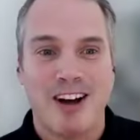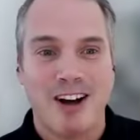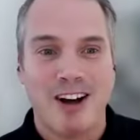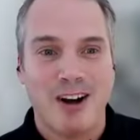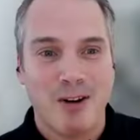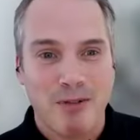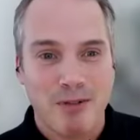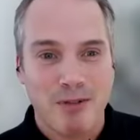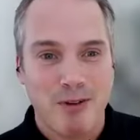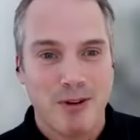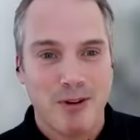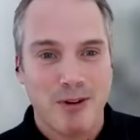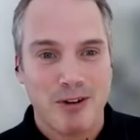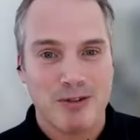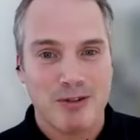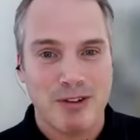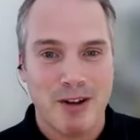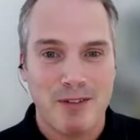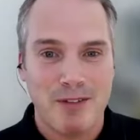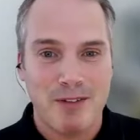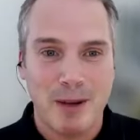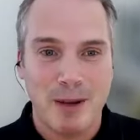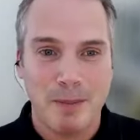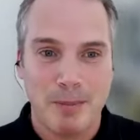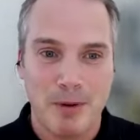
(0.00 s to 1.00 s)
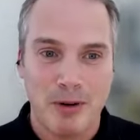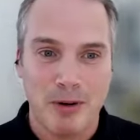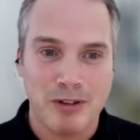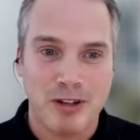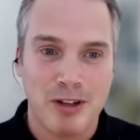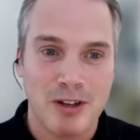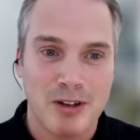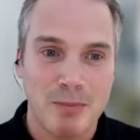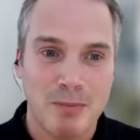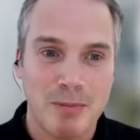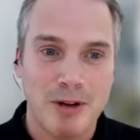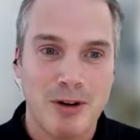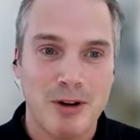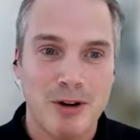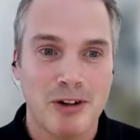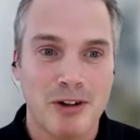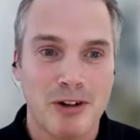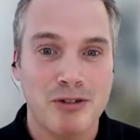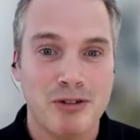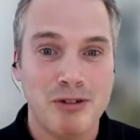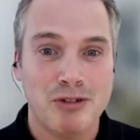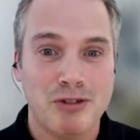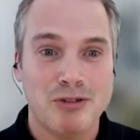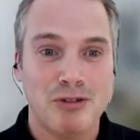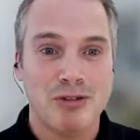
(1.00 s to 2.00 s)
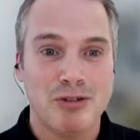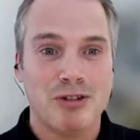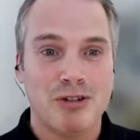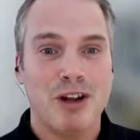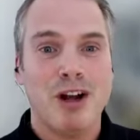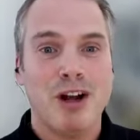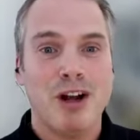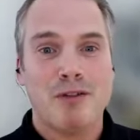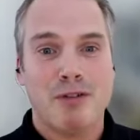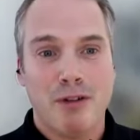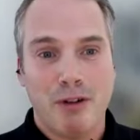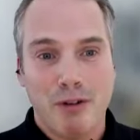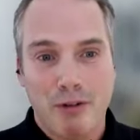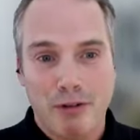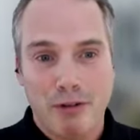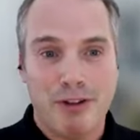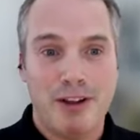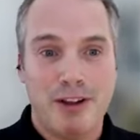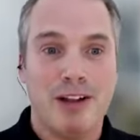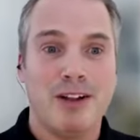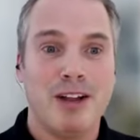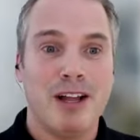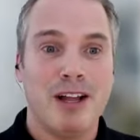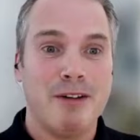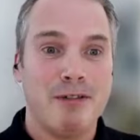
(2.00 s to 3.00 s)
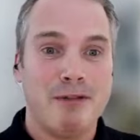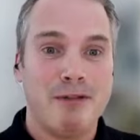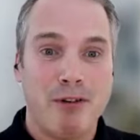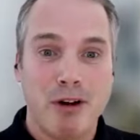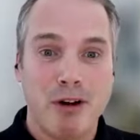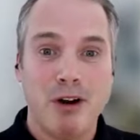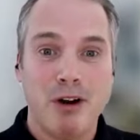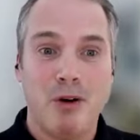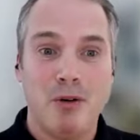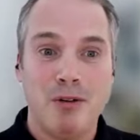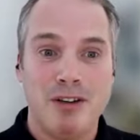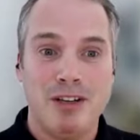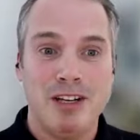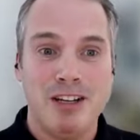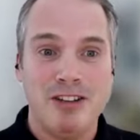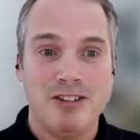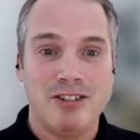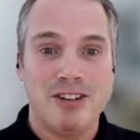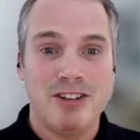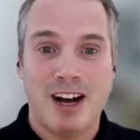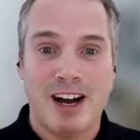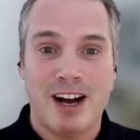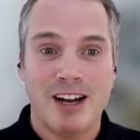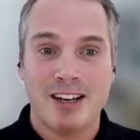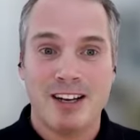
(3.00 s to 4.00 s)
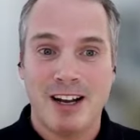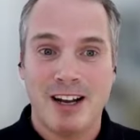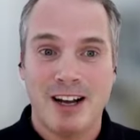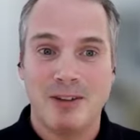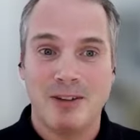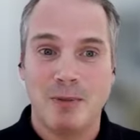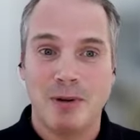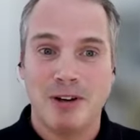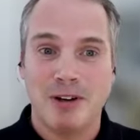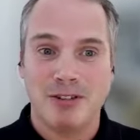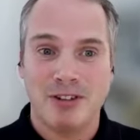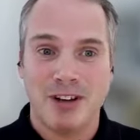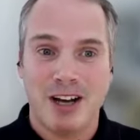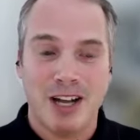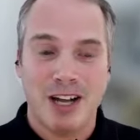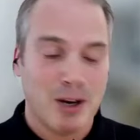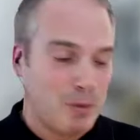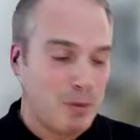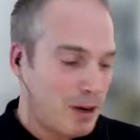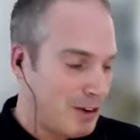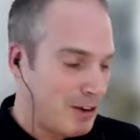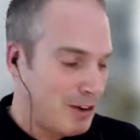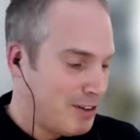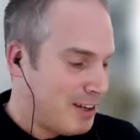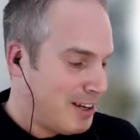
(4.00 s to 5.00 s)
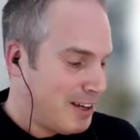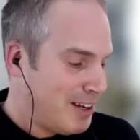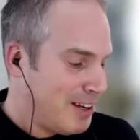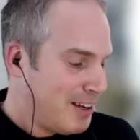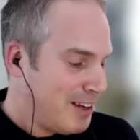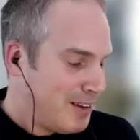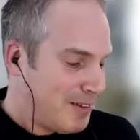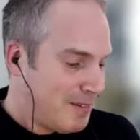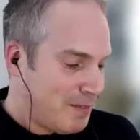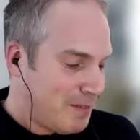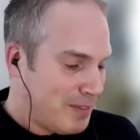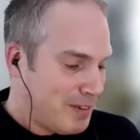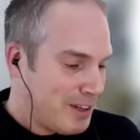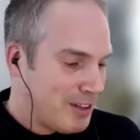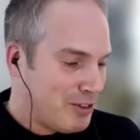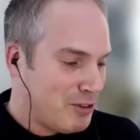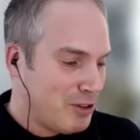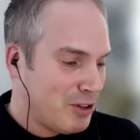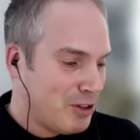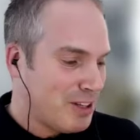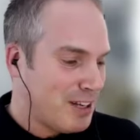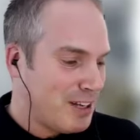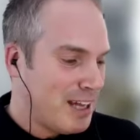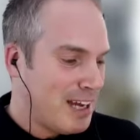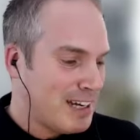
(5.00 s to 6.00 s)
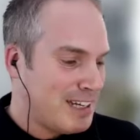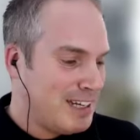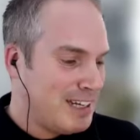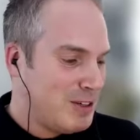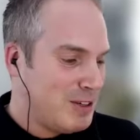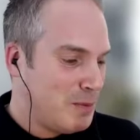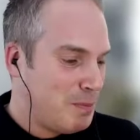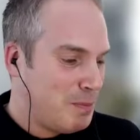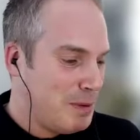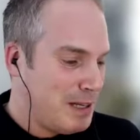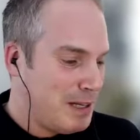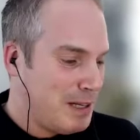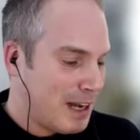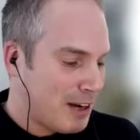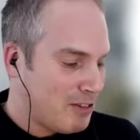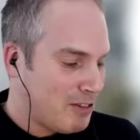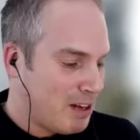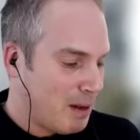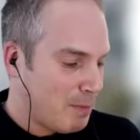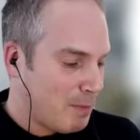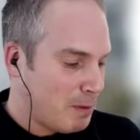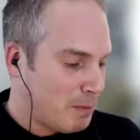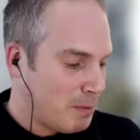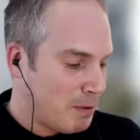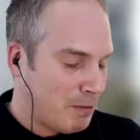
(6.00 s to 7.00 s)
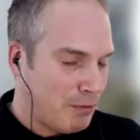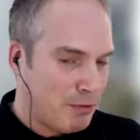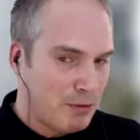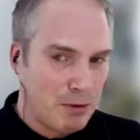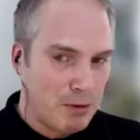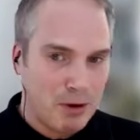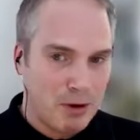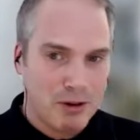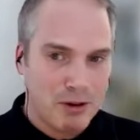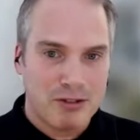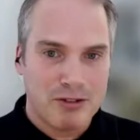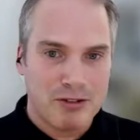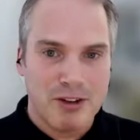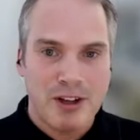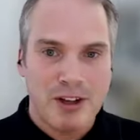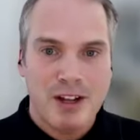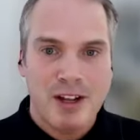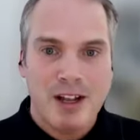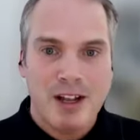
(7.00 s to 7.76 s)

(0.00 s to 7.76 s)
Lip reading: are, of course, very important because you should fulfill and follow these guidelines, because otherwise it's not likely to be accepted, of course.